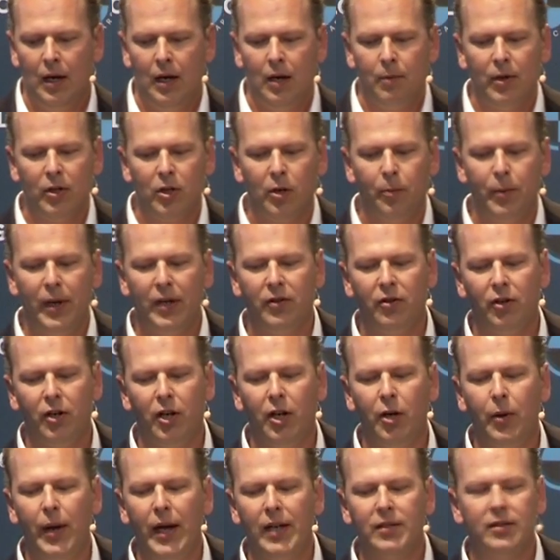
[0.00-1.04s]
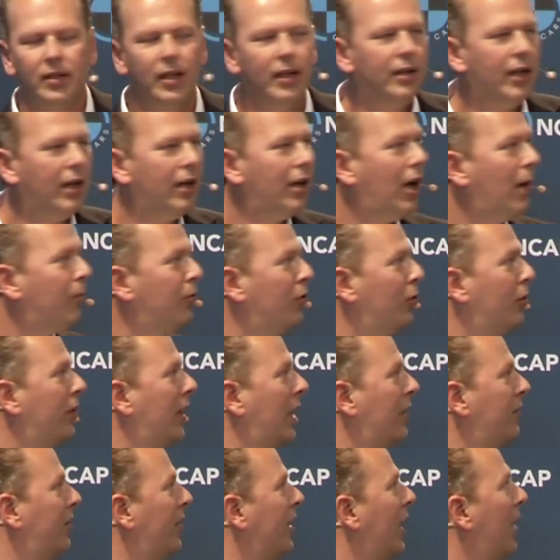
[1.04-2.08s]
But compared to the US, they up to
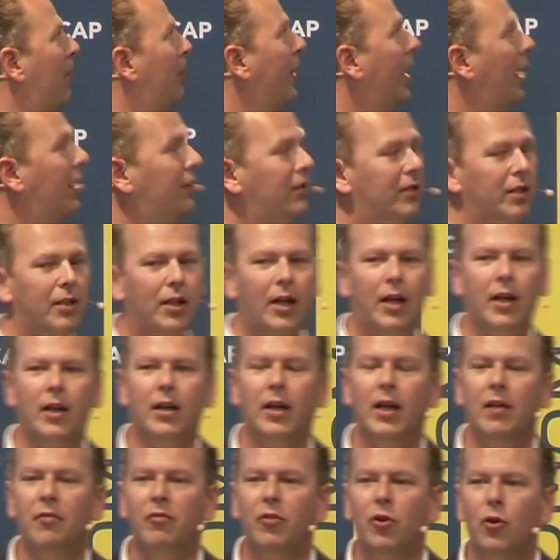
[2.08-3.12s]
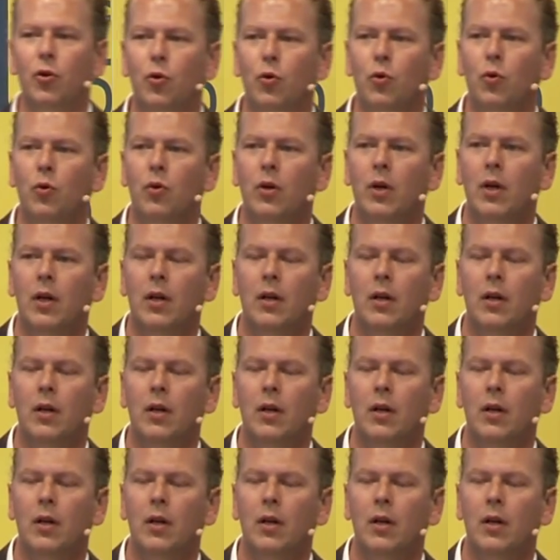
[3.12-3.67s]
90 kph, they give you,